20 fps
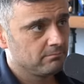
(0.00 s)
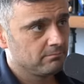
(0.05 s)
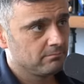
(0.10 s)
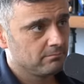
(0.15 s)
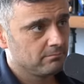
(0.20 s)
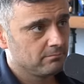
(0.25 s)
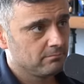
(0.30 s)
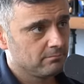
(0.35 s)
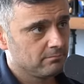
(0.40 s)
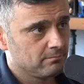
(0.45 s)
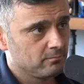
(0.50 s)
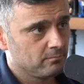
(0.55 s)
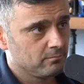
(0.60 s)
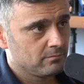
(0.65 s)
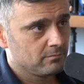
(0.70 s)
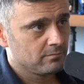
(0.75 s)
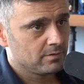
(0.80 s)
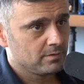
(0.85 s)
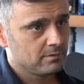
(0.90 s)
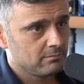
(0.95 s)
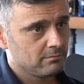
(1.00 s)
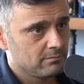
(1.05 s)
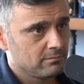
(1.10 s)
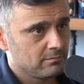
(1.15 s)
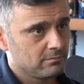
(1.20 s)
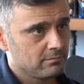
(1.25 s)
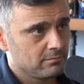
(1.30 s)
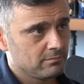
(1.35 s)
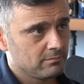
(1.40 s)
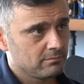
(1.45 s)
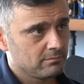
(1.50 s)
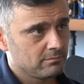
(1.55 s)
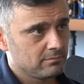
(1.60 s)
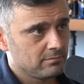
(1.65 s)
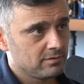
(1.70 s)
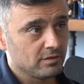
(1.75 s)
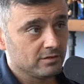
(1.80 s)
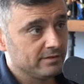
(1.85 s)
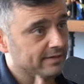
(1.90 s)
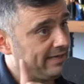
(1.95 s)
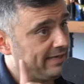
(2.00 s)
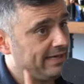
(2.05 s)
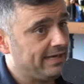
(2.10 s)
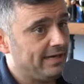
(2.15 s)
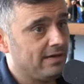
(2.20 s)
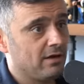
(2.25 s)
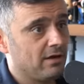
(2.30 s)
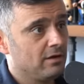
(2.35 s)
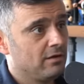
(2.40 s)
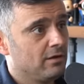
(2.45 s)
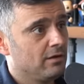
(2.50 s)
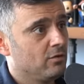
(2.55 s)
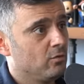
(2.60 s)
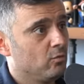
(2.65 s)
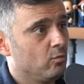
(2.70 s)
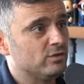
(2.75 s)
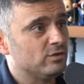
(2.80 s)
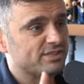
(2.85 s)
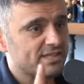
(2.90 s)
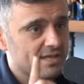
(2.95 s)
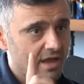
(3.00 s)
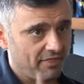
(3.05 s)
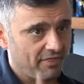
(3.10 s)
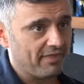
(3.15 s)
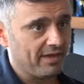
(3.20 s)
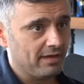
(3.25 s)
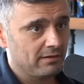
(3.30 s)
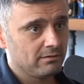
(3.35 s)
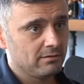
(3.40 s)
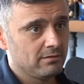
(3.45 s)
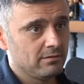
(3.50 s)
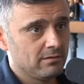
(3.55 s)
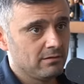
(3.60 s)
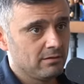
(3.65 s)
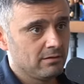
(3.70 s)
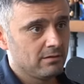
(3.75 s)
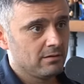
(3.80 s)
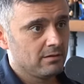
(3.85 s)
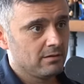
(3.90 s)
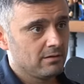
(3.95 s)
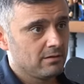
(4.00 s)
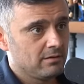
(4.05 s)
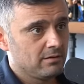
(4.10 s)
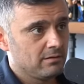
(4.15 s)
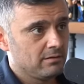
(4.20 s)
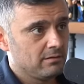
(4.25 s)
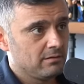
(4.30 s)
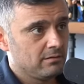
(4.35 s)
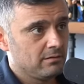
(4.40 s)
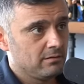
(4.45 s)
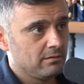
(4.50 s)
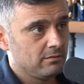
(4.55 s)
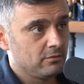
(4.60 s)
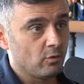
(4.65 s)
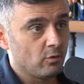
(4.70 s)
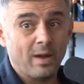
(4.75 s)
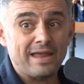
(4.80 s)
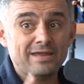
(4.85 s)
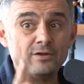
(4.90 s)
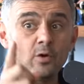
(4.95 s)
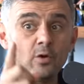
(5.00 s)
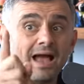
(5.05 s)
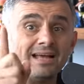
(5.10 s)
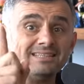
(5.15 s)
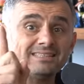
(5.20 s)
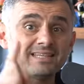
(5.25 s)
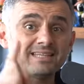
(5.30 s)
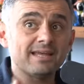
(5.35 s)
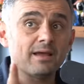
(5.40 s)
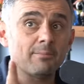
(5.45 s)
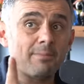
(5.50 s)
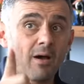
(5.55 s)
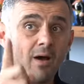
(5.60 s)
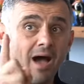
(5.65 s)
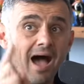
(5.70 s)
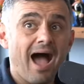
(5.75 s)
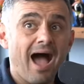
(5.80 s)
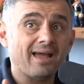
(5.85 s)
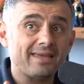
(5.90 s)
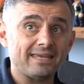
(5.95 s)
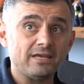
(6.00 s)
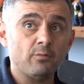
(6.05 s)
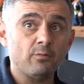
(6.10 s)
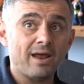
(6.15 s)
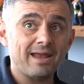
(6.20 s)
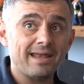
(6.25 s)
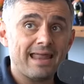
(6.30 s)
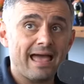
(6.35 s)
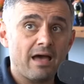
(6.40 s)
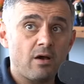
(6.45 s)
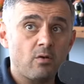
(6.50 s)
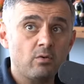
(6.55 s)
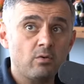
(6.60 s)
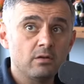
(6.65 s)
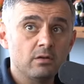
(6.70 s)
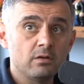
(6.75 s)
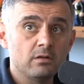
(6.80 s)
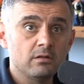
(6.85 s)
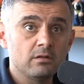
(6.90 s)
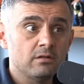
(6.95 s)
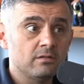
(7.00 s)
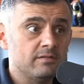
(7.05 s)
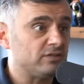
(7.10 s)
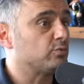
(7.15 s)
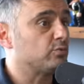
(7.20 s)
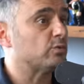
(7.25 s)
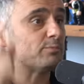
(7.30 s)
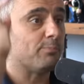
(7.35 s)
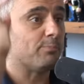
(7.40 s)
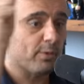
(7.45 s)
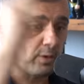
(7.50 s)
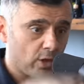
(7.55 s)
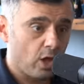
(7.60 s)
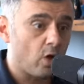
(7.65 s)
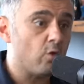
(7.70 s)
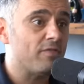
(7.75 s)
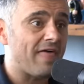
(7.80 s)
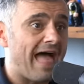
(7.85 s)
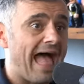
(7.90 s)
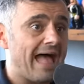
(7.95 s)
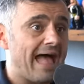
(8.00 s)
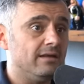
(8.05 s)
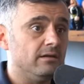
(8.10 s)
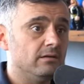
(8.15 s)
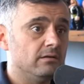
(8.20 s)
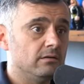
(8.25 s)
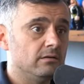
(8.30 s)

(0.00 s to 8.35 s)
It was, it was, the nothing. league was nothing. It was nothing. The it way was... you guys think about hockey right now, this was below that.